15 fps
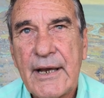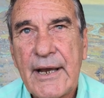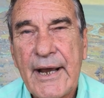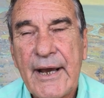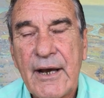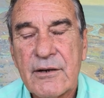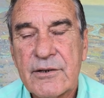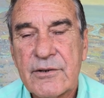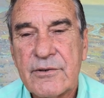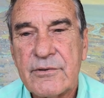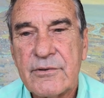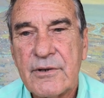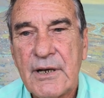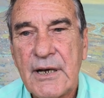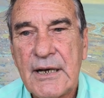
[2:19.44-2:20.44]
out
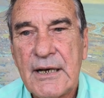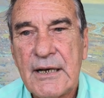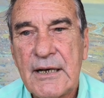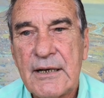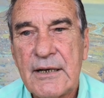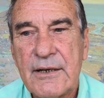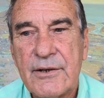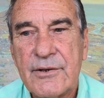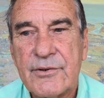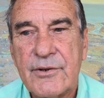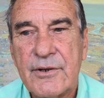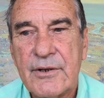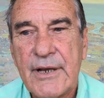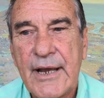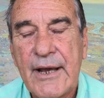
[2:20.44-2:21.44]
uh,
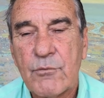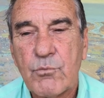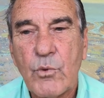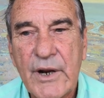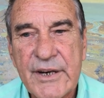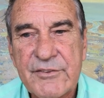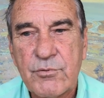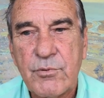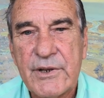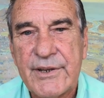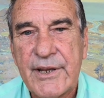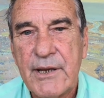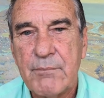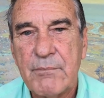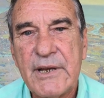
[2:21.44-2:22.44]
out west with
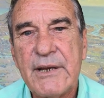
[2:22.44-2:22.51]
him.